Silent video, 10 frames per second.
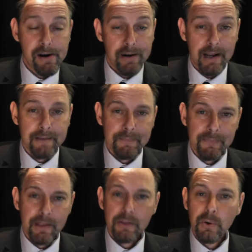Okay,
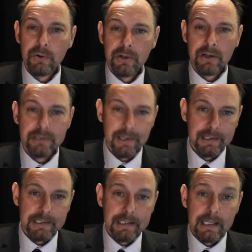I thought not.
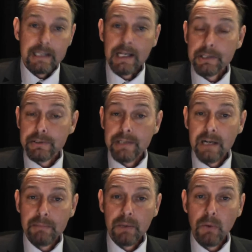Can you
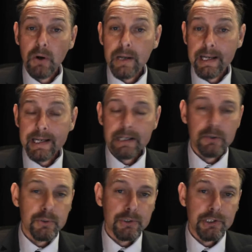tell me what he
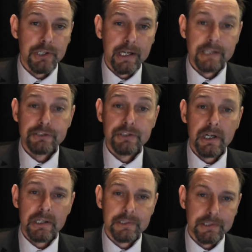or she
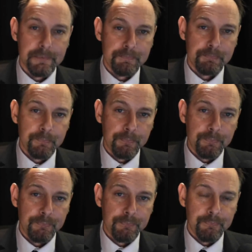does?
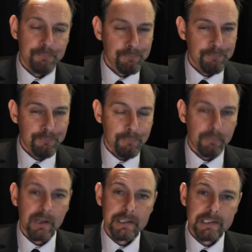You
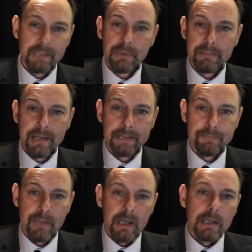see what I mean?
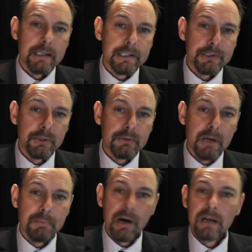This
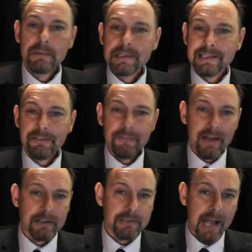Euro Parliament is a
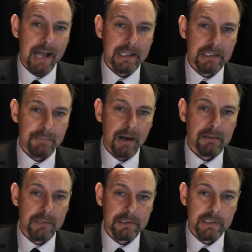failed
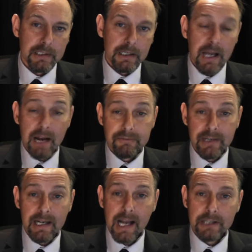experiment.
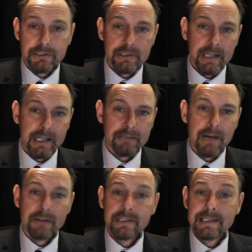Every election, it
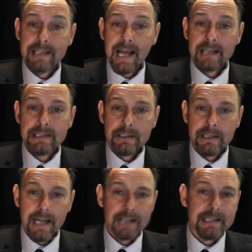arouses less
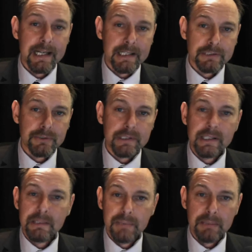and less interest
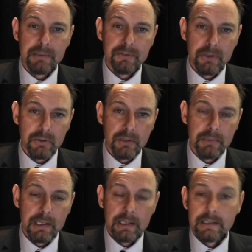in the people of
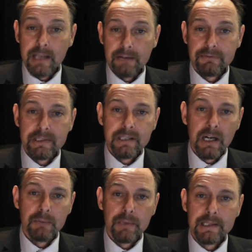Europe. Every
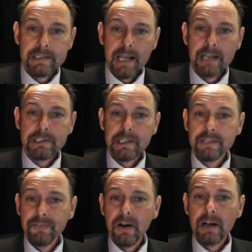time we stage
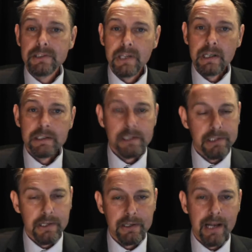this farce, the
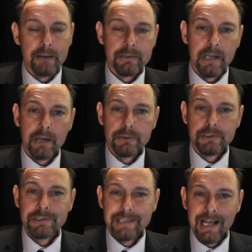turnout
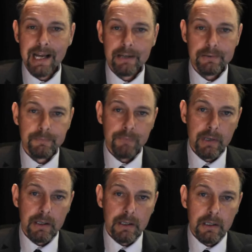goes down.
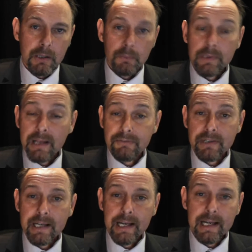With
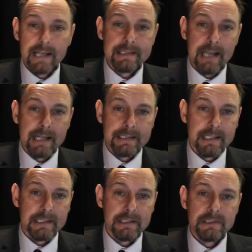every year its
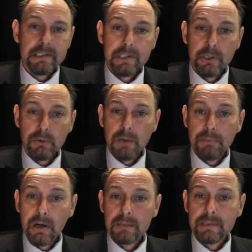existence, the Euro
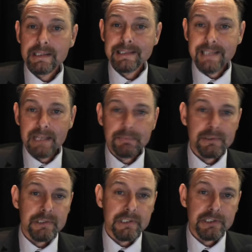Parliament
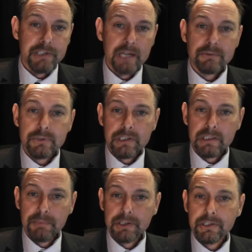deepens the general
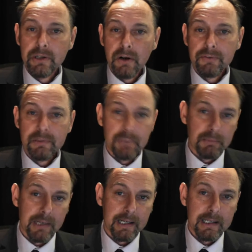suspicion of the
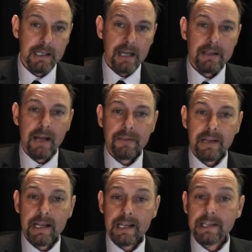public that
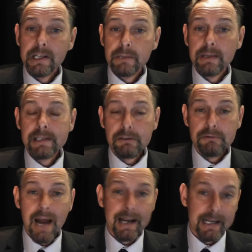the EU is a
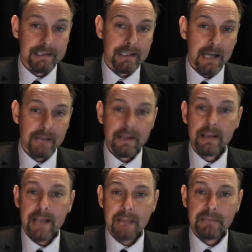racket and
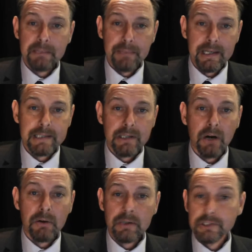that the MEPs
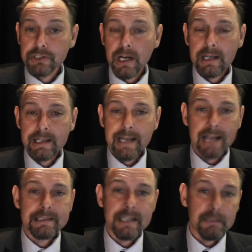are on a
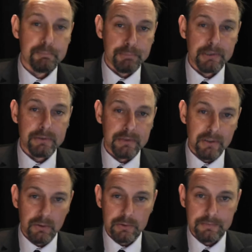gigantic
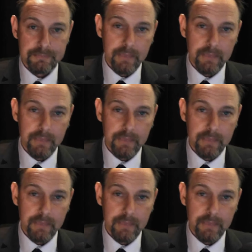boondoggle.